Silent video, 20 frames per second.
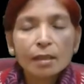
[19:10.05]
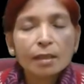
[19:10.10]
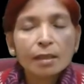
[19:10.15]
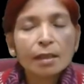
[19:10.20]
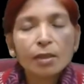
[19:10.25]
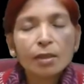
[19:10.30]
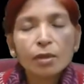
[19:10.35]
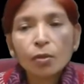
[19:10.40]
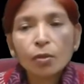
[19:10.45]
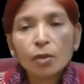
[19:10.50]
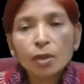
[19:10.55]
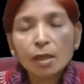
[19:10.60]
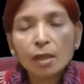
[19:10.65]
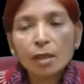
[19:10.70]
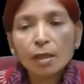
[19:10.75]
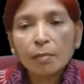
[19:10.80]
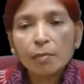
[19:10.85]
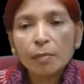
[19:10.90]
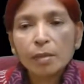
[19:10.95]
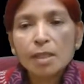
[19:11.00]
the total
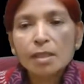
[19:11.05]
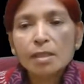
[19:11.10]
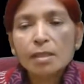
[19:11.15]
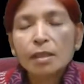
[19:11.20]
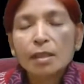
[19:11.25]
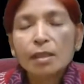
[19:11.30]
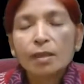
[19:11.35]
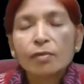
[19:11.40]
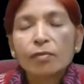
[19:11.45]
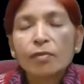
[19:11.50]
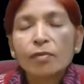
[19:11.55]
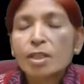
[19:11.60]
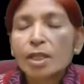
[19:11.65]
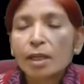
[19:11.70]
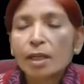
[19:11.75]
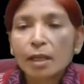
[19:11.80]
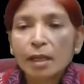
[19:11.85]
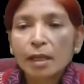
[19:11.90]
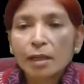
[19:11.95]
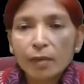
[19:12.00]
numbers which
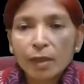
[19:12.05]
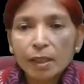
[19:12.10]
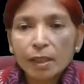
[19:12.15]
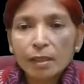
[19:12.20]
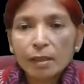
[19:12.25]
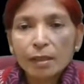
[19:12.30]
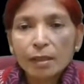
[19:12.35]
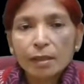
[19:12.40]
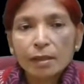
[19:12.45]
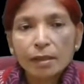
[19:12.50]
are given,